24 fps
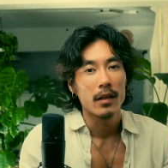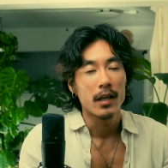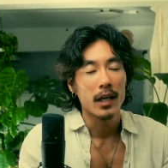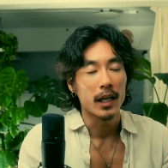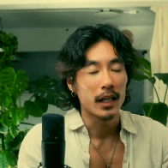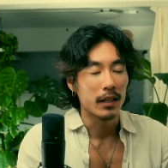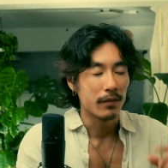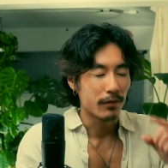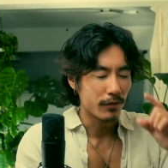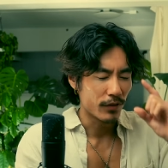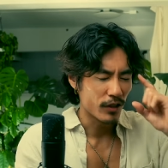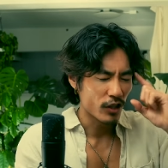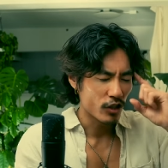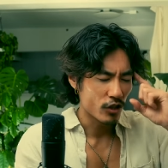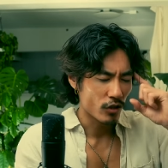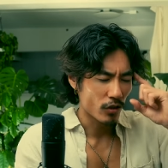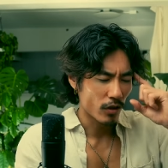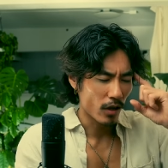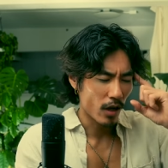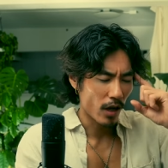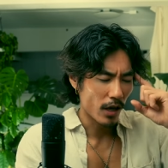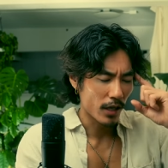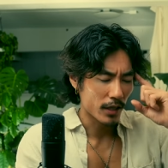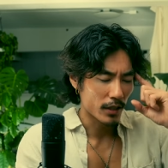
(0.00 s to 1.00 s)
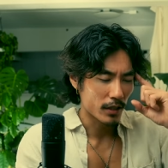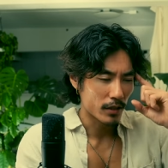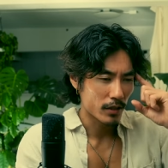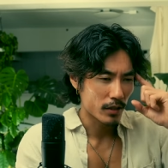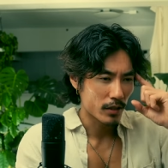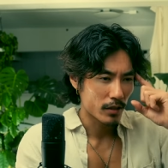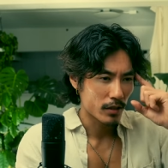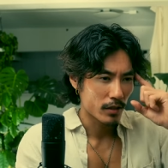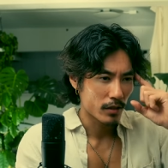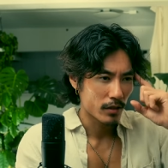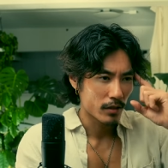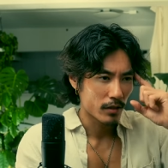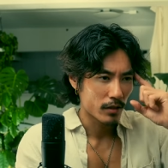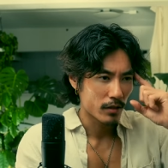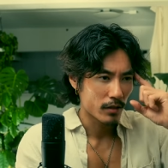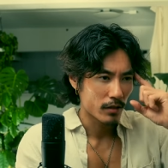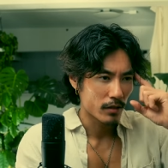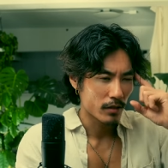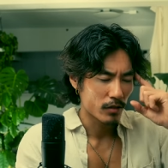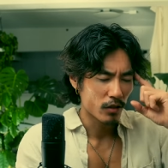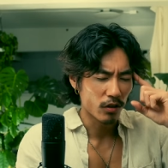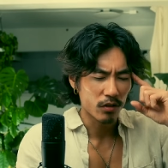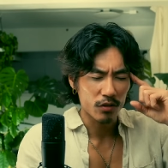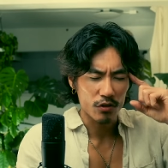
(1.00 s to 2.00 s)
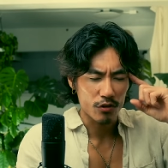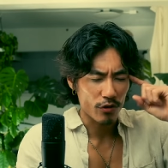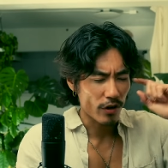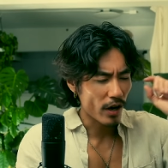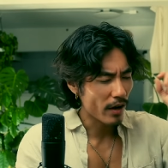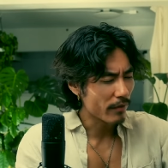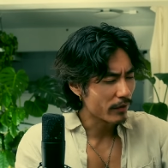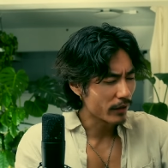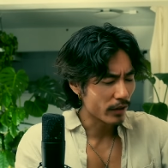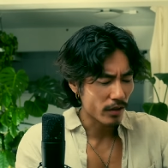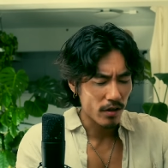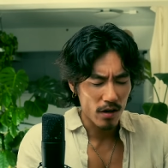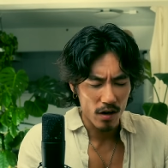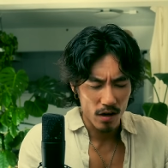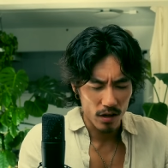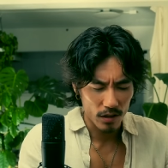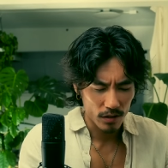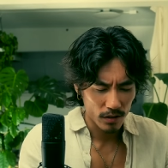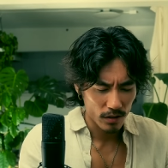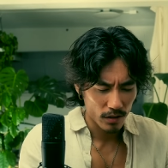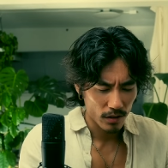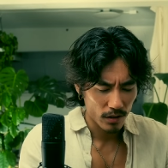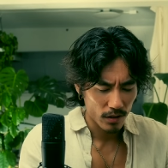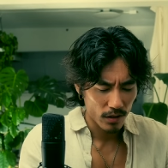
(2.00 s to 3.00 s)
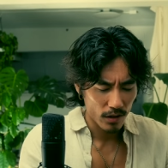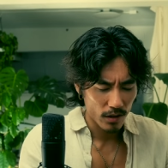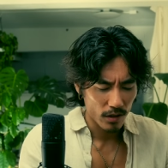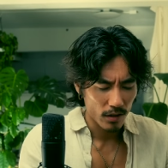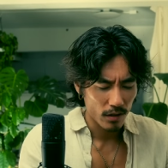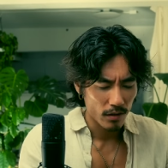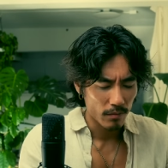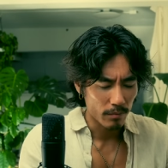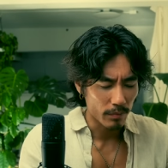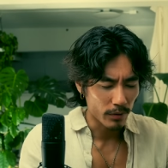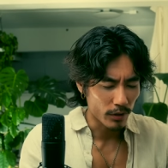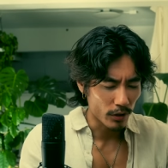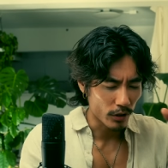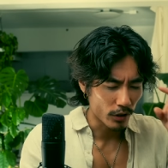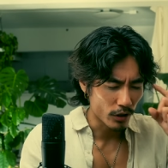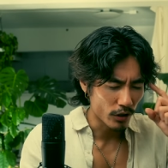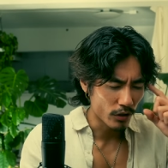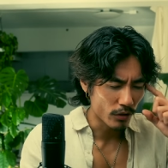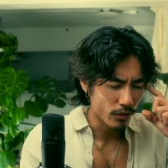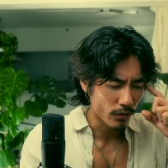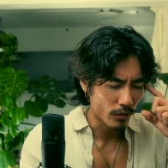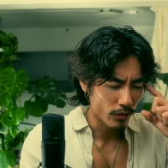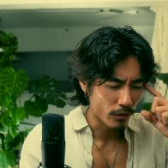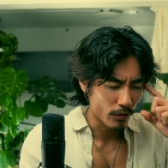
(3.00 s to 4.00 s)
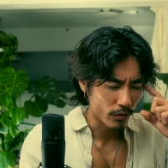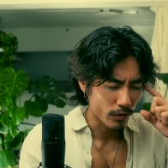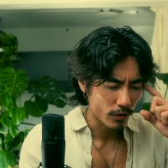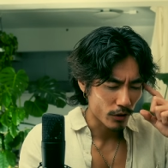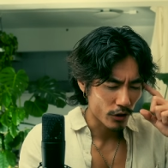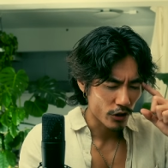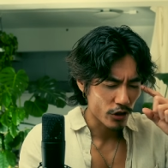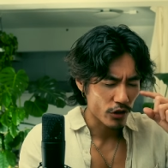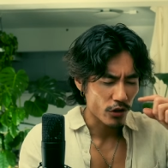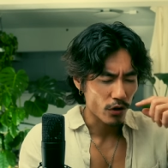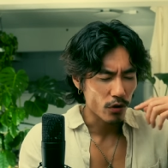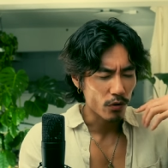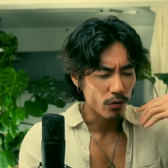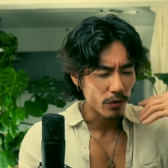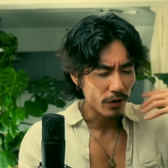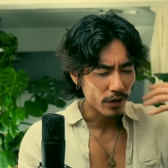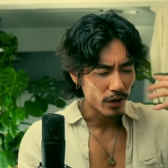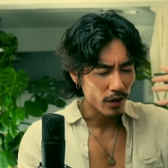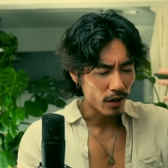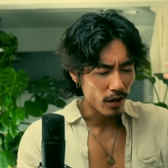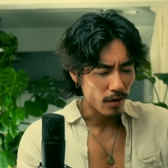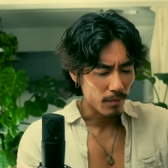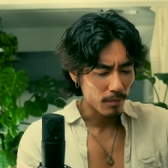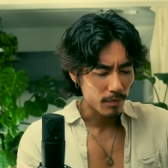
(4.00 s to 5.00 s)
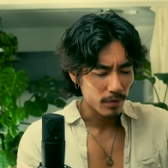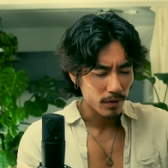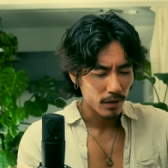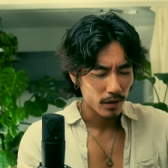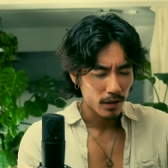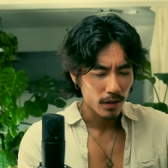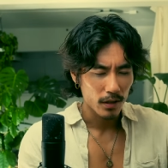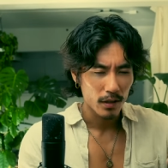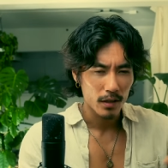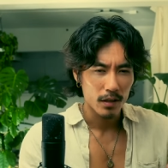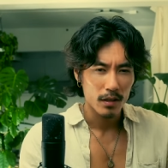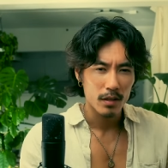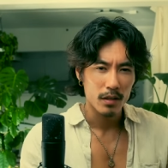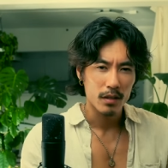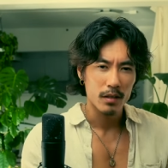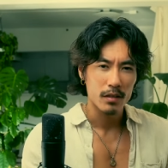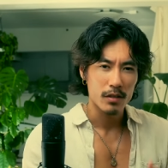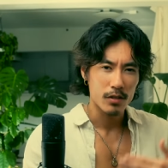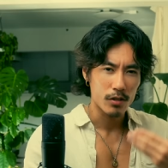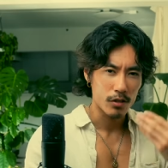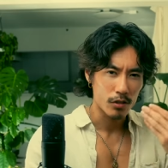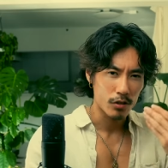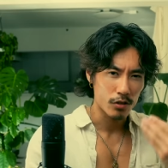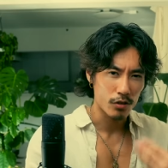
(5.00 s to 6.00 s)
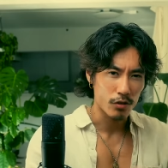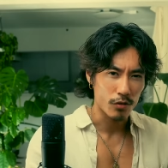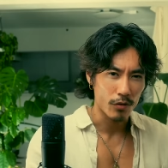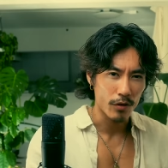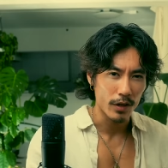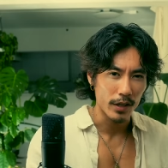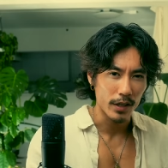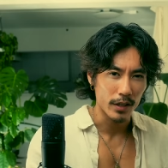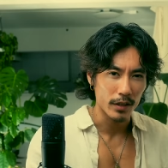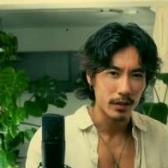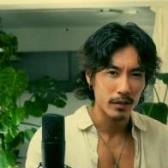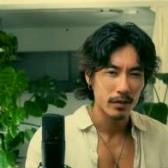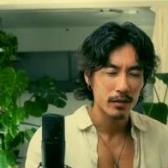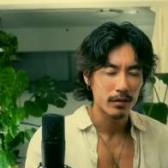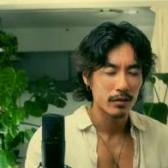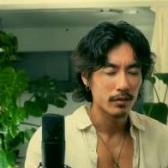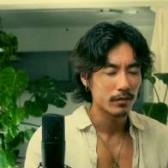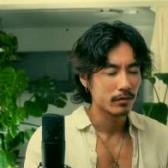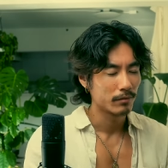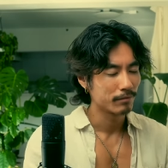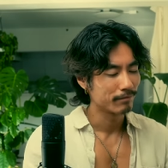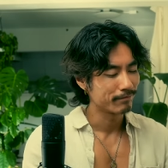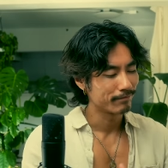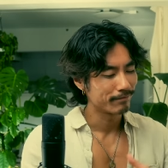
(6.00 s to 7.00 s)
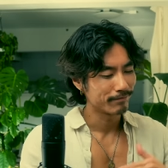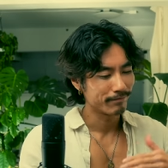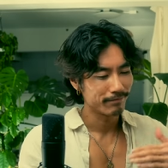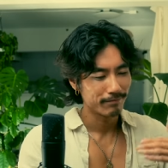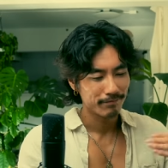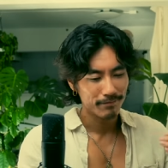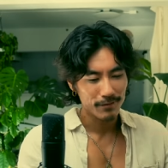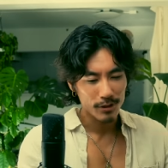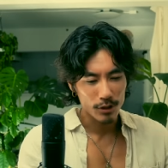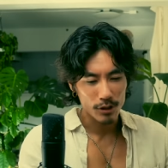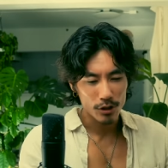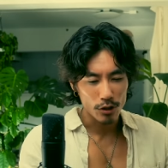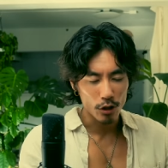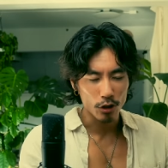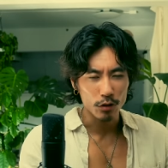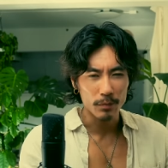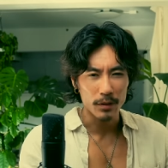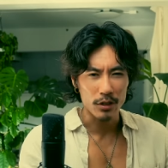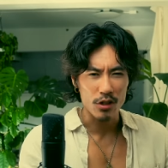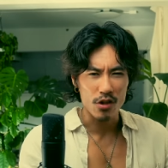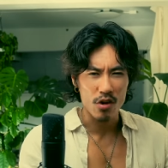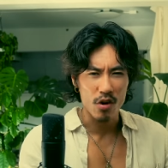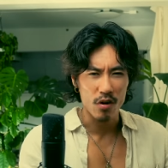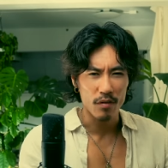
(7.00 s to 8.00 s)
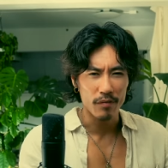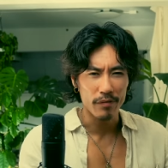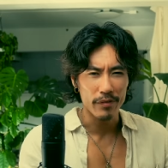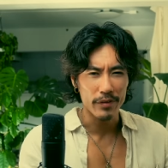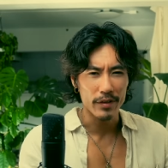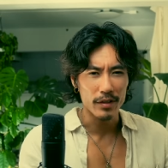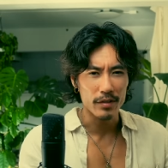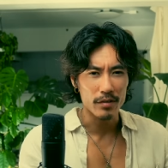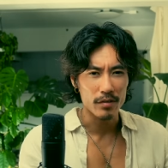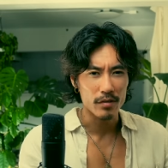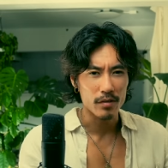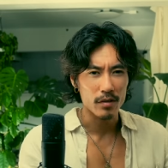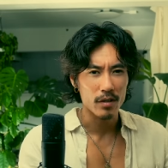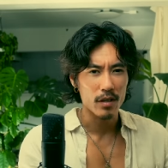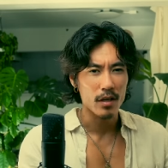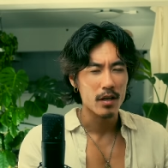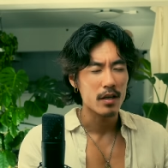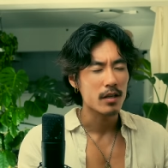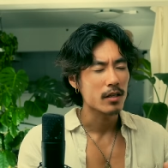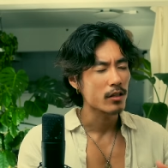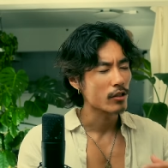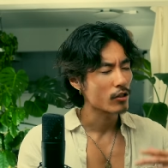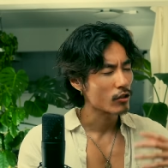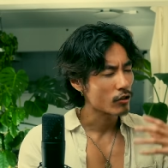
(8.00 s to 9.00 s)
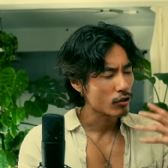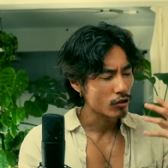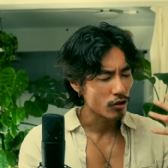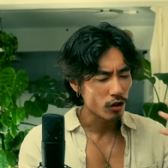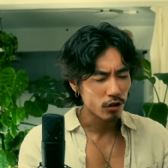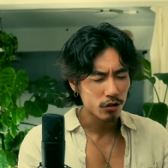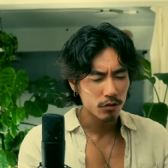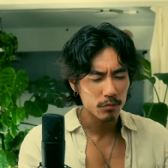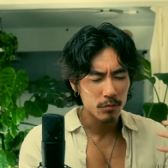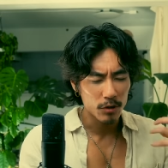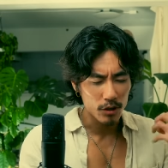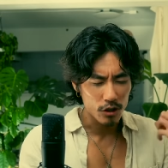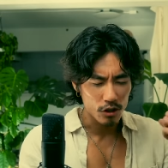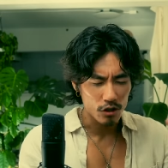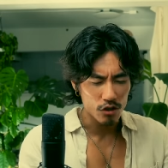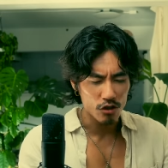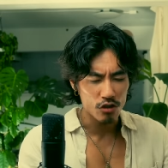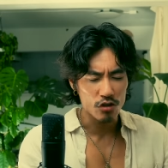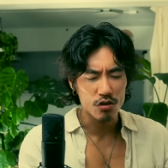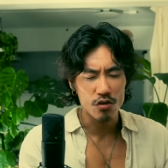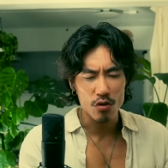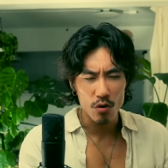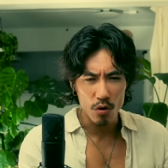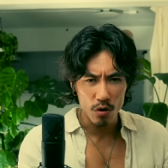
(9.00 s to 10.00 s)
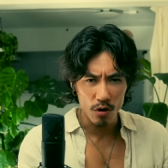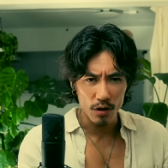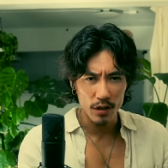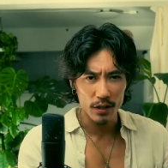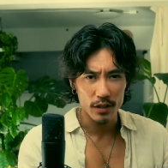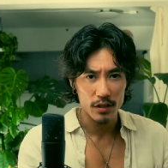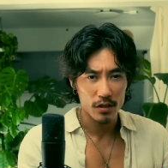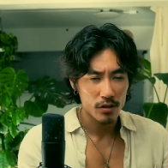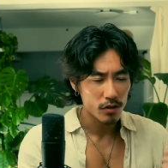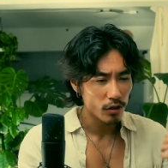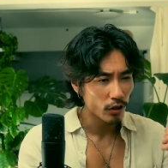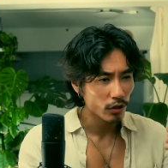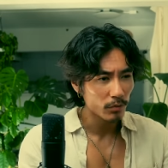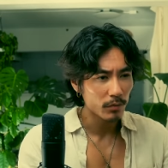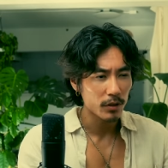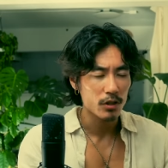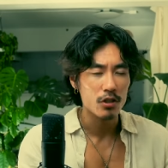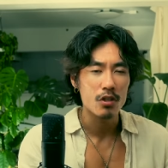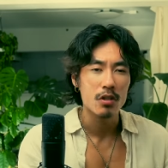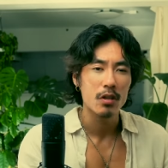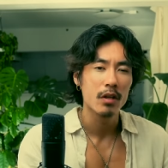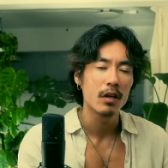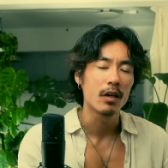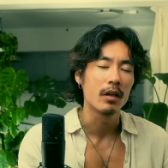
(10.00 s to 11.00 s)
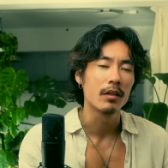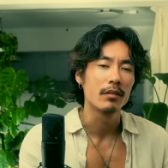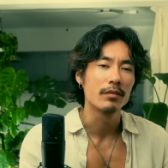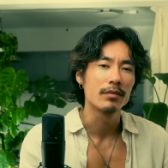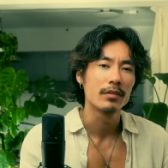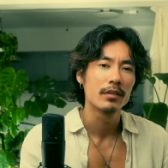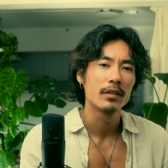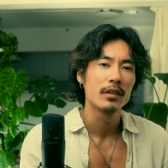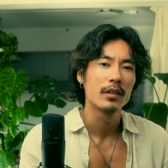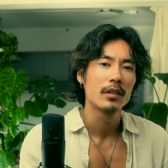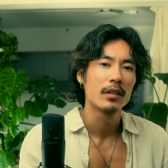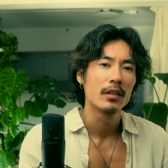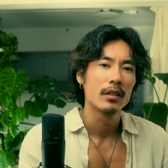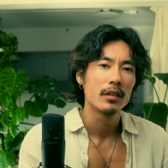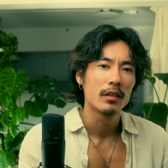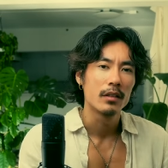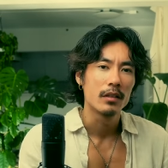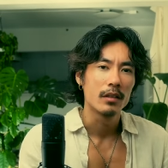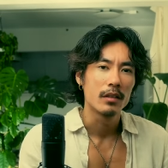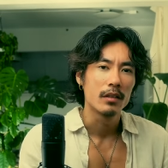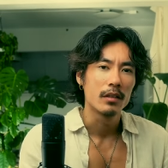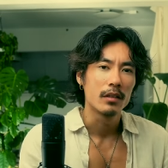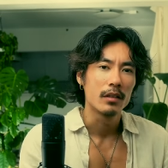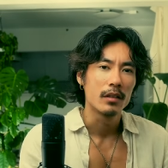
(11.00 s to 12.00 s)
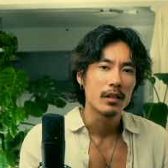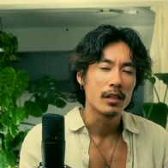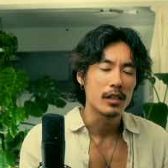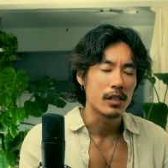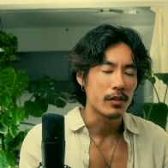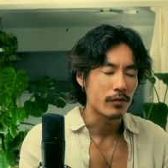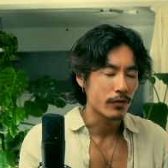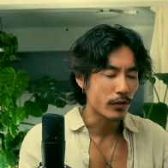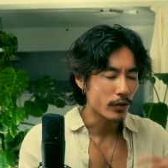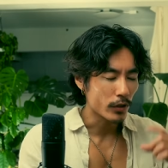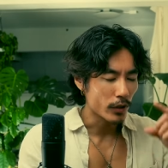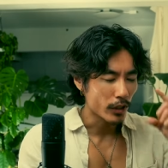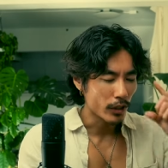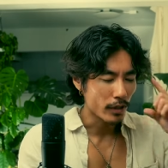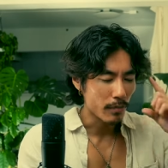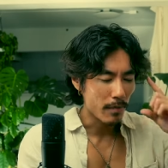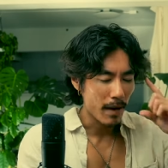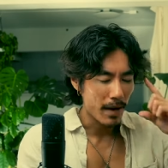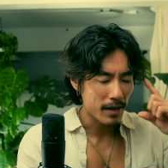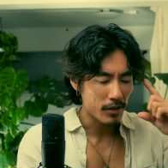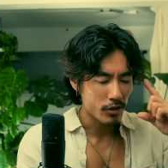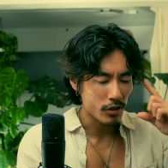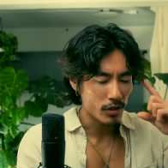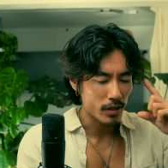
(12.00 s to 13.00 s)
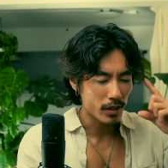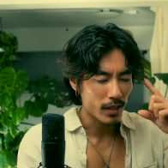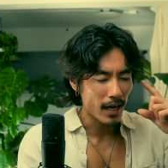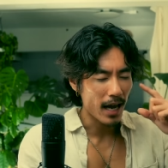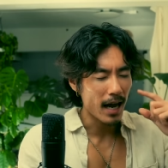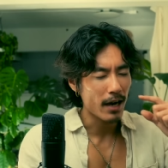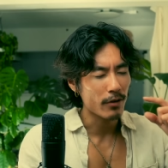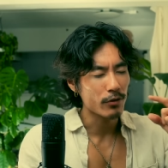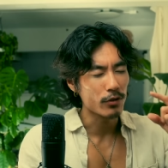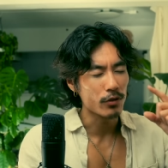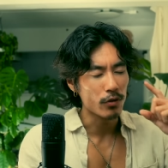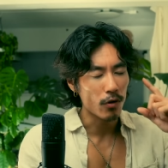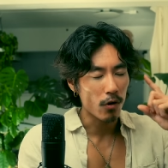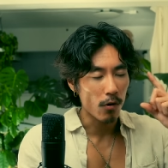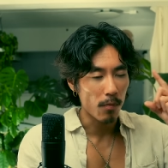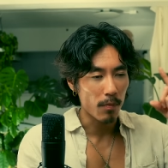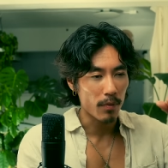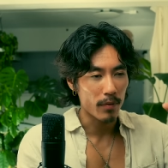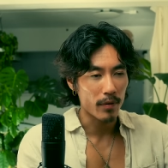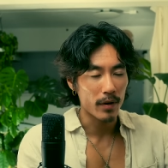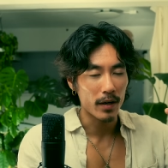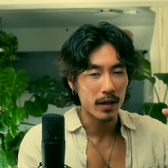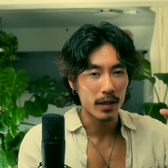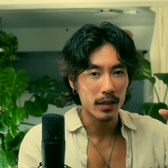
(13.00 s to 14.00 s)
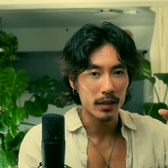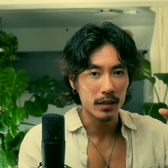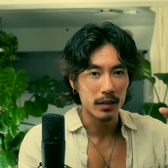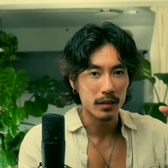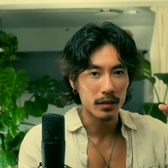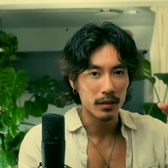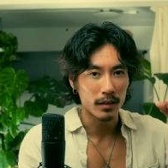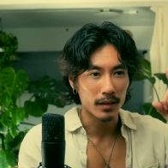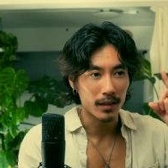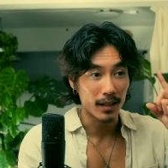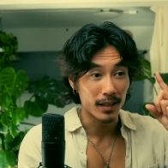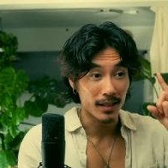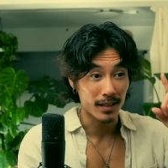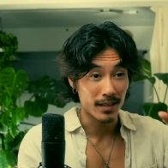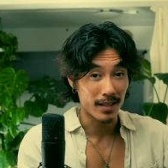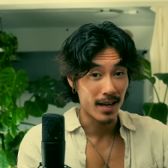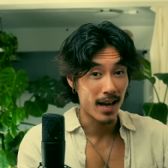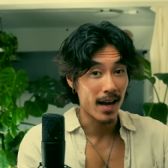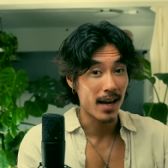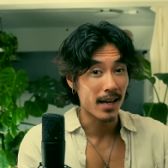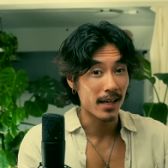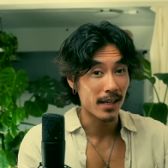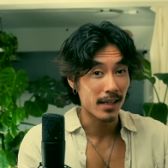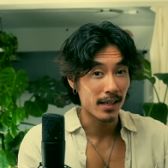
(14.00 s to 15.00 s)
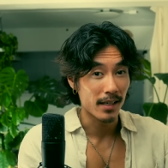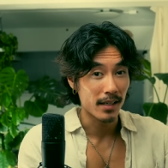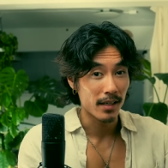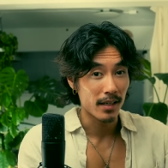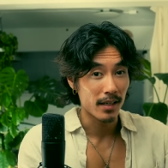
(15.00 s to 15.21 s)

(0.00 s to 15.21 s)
and visualize not driving the cars, but you showing up straight, so much confidence, so much joy, and so much love. And if you can imagine that how you operate a day,